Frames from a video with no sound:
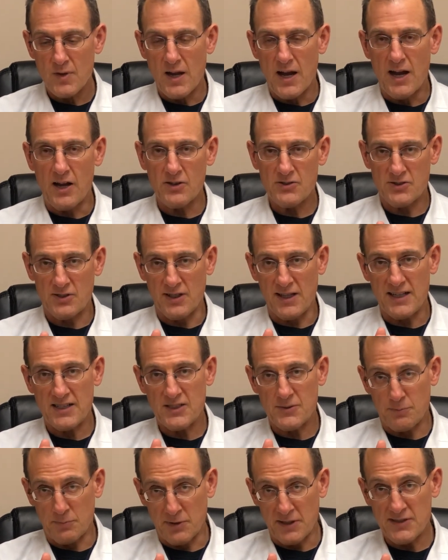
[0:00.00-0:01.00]
I also like
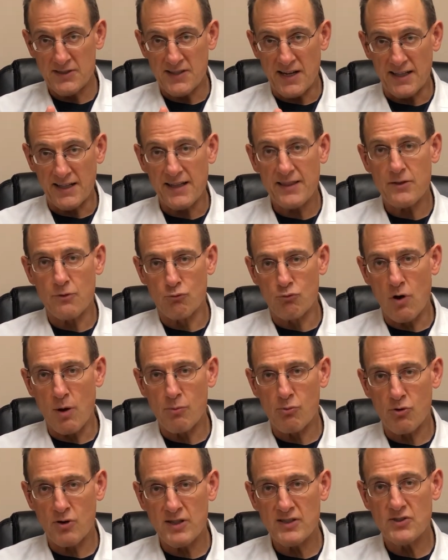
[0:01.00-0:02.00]
splints. I like the
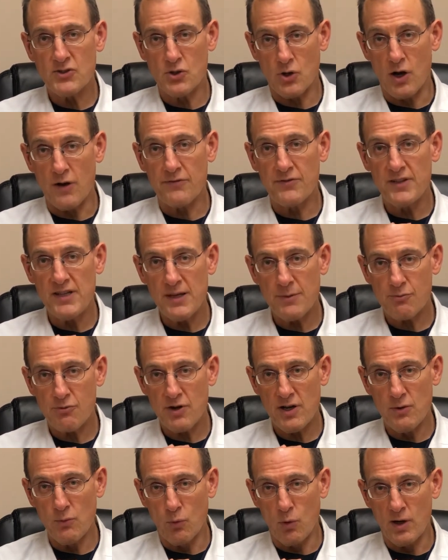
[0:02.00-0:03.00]
rubbery, soft
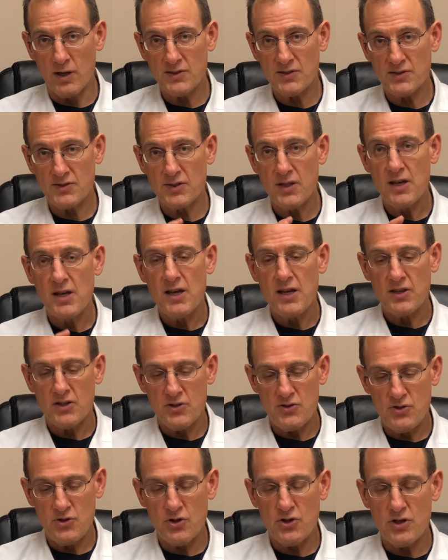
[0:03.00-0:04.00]
neoprene ones
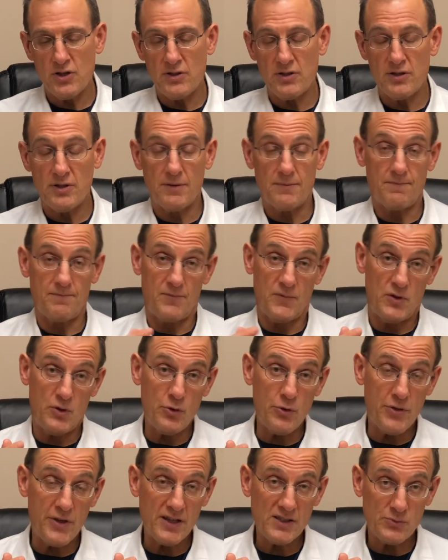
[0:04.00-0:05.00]
because you can
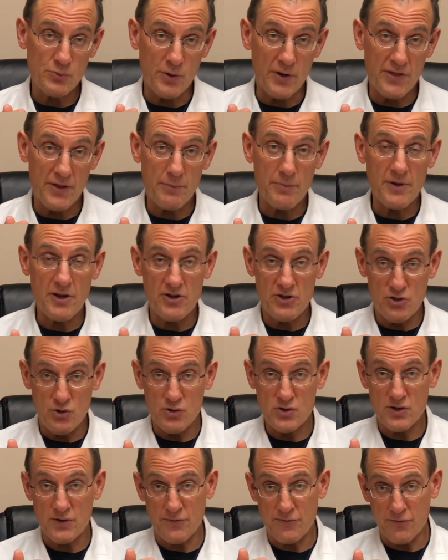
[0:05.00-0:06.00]
do things with them. They're
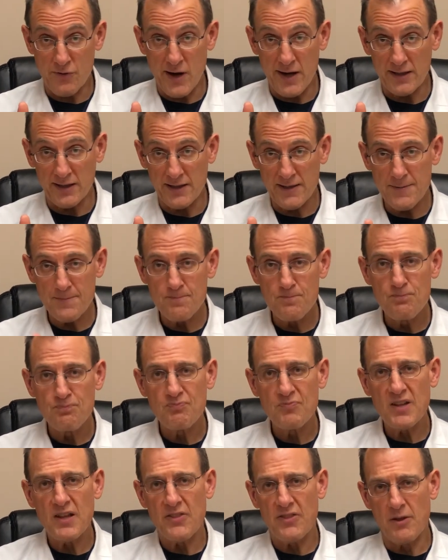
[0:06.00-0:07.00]
user-friendly.
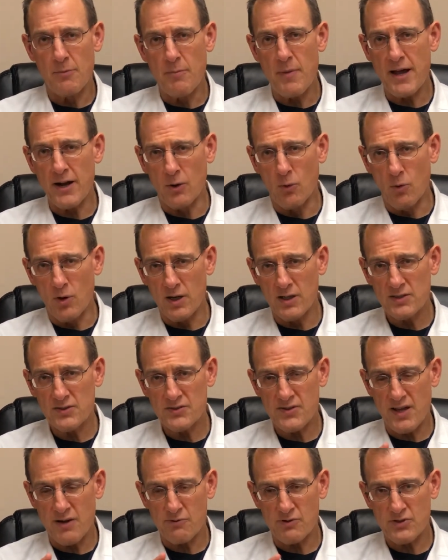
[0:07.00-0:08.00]
The metal ones,
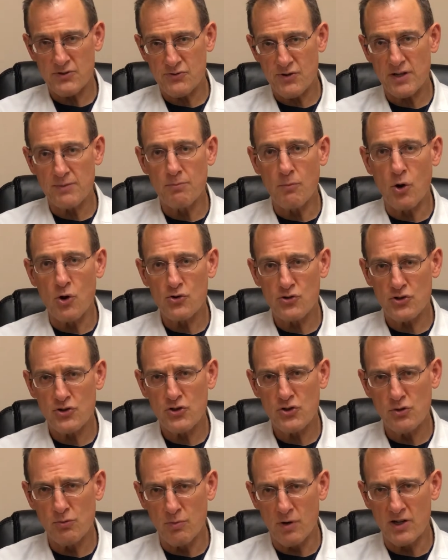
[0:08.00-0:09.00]
they restrict motion
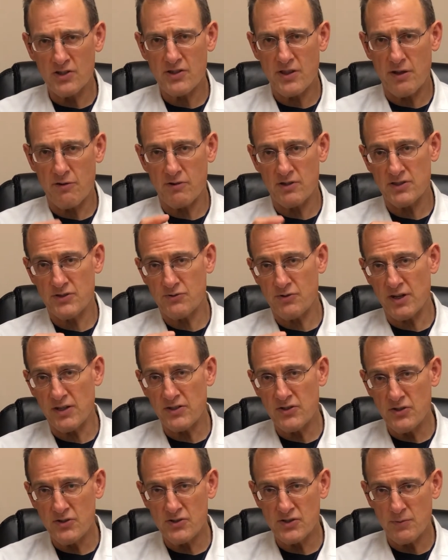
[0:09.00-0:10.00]
too much. They restrict
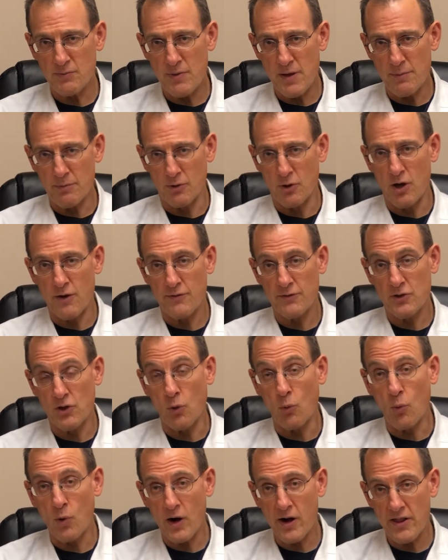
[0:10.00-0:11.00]
use, and people often
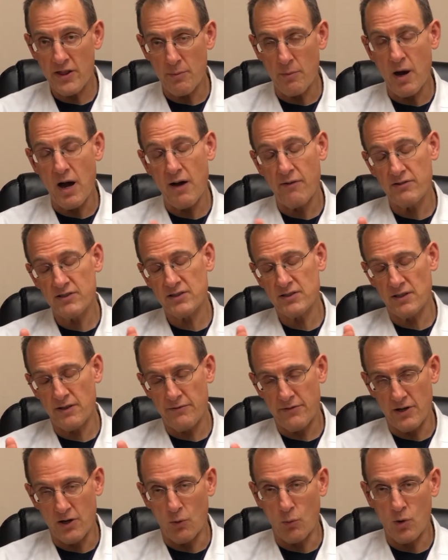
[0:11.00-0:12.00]
don't wear them. Obviously,
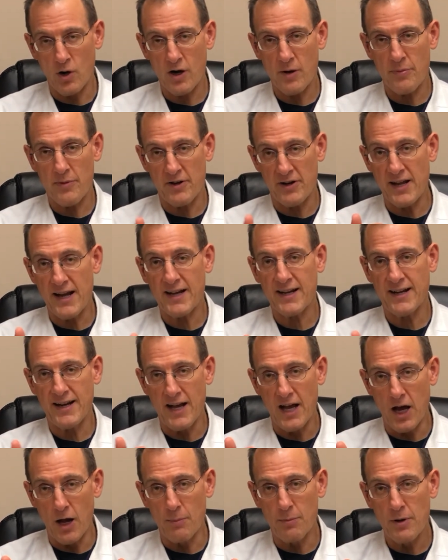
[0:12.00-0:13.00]
if you don't wear them, they're not going to
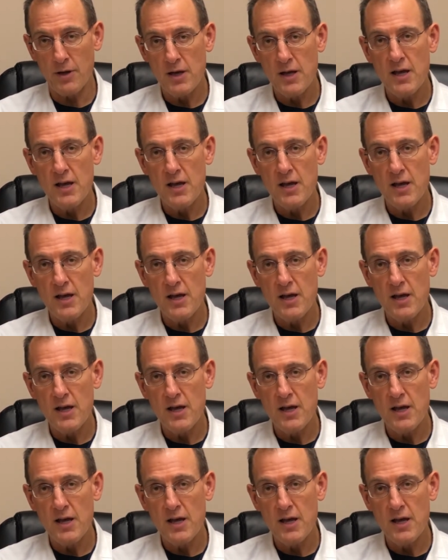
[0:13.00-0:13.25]
help.